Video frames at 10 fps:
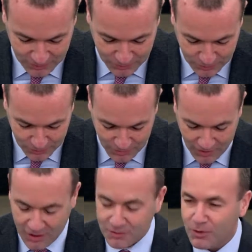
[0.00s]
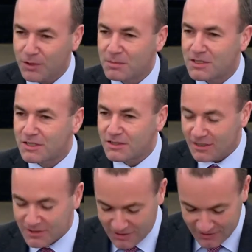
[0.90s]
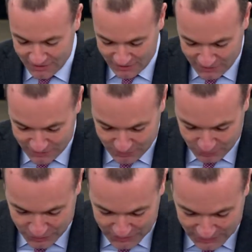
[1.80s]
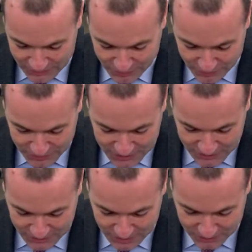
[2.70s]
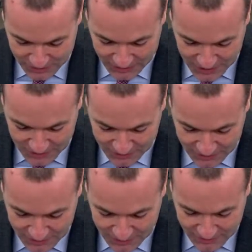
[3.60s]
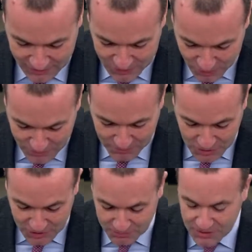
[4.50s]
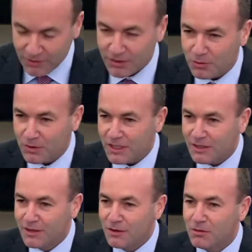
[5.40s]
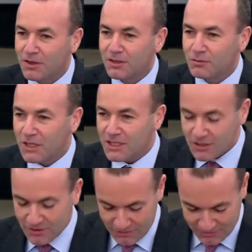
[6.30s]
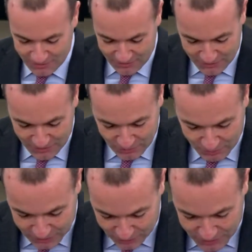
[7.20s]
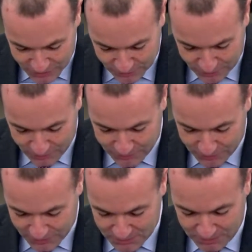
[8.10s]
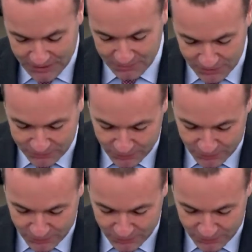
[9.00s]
through hard work, persistence, political courage and determination, EU membership is not only within reach, but also of a great benefit